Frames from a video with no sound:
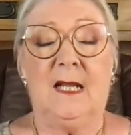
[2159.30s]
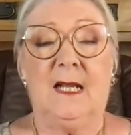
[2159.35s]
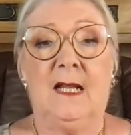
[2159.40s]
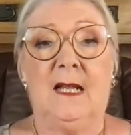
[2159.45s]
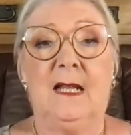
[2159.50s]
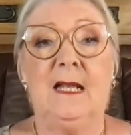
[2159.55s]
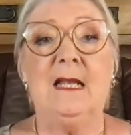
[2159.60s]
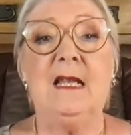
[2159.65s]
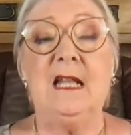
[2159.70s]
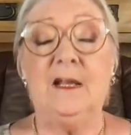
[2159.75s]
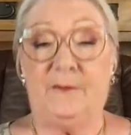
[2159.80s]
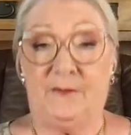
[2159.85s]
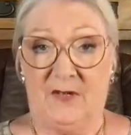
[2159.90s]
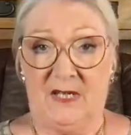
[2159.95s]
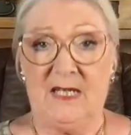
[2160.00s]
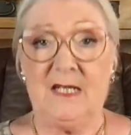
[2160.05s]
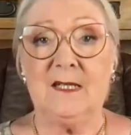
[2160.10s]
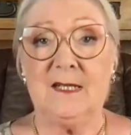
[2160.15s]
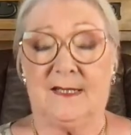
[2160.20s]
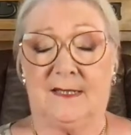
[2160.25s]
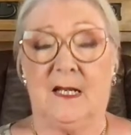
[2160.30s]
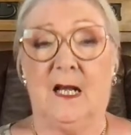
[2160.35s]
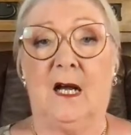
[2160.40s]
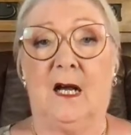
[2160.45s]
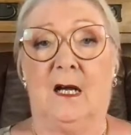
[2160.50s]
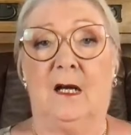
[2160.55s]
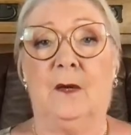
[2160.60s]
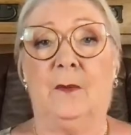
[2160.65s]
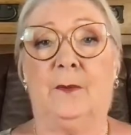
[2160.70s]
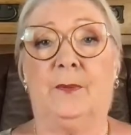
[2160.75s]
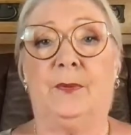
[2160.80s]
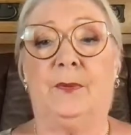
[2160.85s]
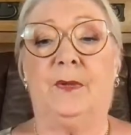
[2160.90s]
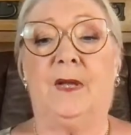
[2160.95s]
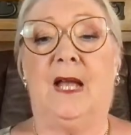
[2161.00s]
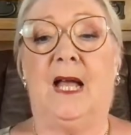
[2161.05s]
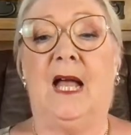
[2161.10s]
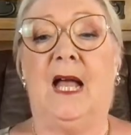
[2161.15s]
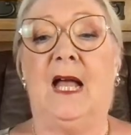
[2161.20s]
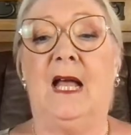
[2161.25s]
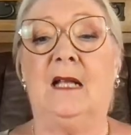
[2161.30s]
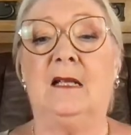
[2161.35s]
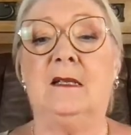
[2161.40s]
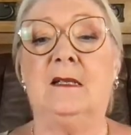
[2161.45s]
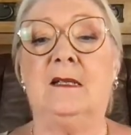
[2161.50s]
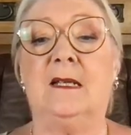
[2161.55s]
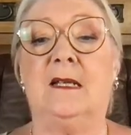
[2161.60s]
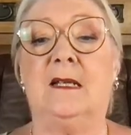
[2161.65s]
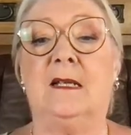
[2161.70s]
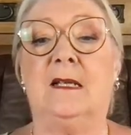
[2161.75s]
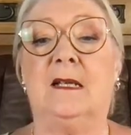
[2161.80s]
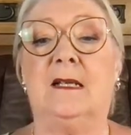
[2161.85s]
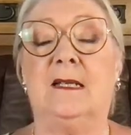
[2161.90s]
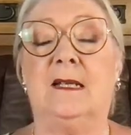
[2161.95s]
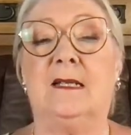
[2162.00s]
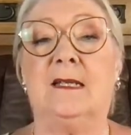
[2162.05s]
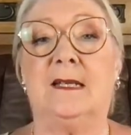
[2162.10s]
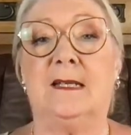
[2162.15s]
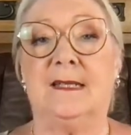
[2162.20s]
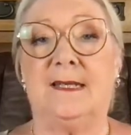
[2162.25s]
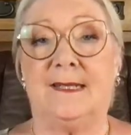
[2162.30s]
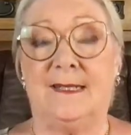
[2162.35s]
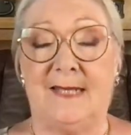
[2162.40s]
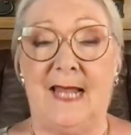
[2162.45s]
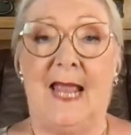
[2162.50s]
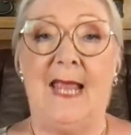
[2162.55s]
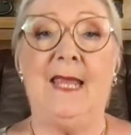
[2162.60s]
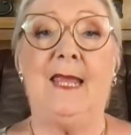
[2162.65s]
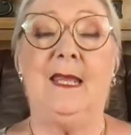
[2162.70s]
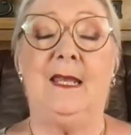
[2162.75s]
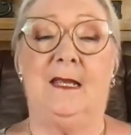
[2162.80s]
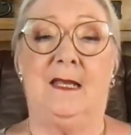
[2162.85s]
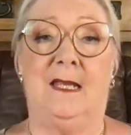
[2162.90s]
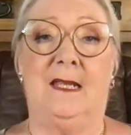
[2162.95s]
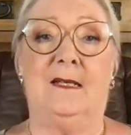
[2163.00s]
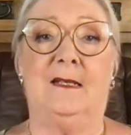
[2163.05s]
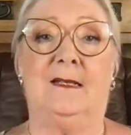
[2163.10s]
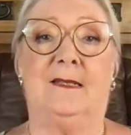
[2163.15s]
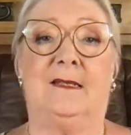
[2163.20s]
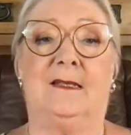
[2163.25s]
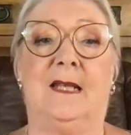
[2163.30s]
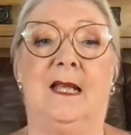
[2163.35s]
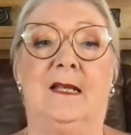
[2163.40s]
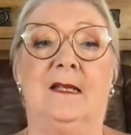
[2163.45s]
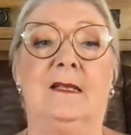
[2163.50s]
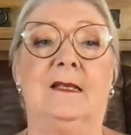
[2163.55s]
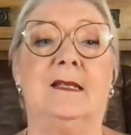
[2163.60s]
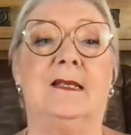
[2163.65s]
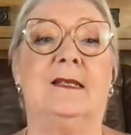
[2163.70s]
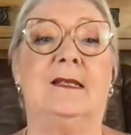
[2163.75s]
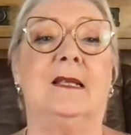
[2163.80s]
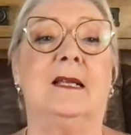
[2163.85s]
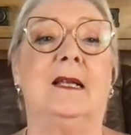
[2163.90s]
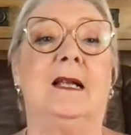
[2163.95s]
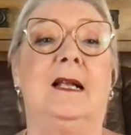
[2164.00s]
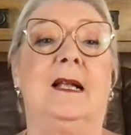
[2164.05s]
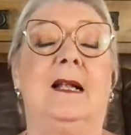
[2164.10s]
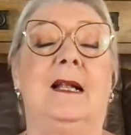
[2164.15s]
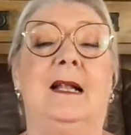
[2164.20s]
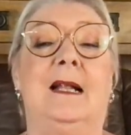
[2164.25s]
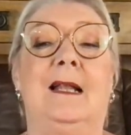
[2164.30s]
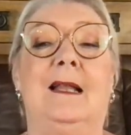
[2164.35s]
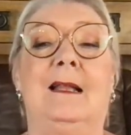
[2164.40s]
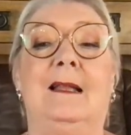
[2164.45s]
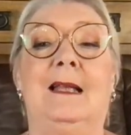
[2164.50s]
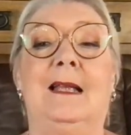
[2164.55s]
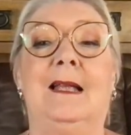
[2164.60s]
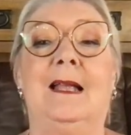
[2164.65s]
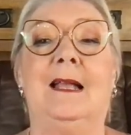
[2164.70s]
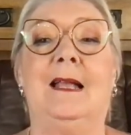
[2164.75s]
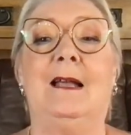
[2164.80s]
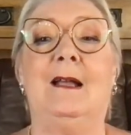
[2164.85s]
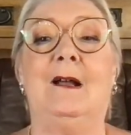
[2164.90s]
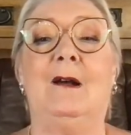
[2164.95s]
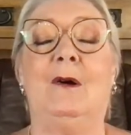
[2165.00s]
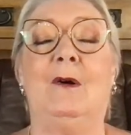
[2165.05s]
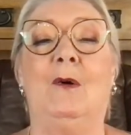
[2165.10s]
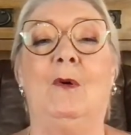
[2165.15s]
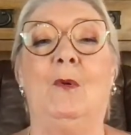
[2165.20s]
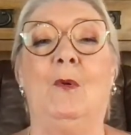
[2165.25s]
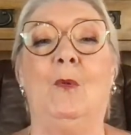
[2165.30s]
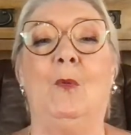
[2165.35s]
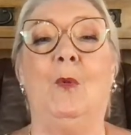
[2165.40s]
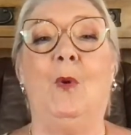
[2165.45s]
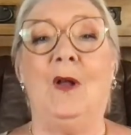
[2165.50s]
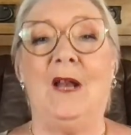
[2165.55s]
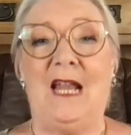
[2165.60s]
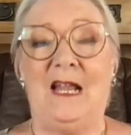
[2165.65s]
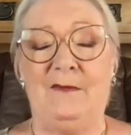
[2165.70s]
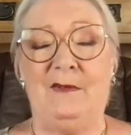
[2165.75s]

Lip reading: lifting us up and saying, in a sense, whatever